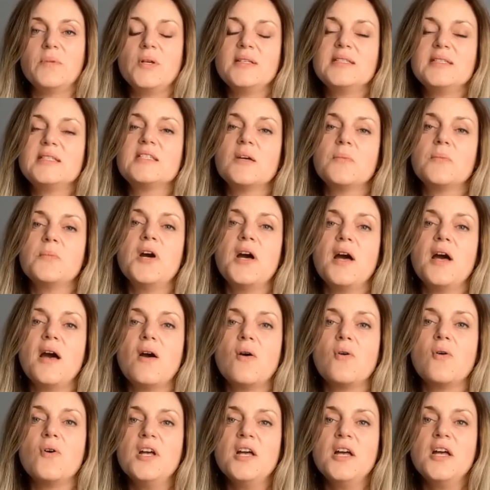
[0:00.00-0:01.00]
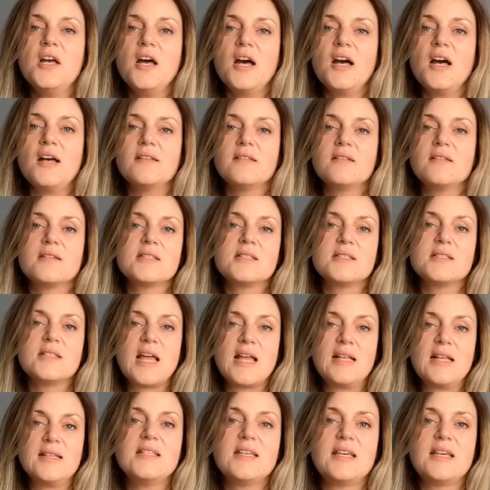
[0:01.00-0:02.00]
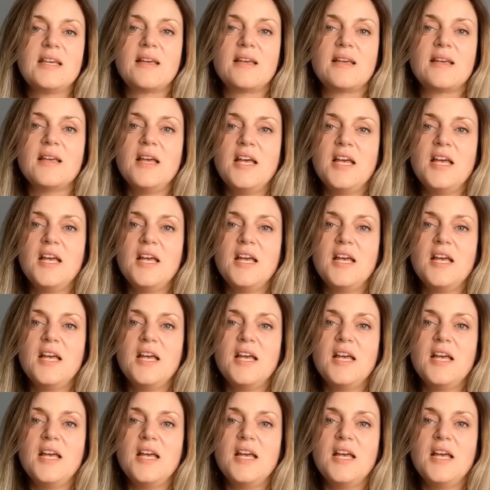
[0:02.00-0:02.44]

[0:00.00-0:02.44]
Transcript: somehow understanding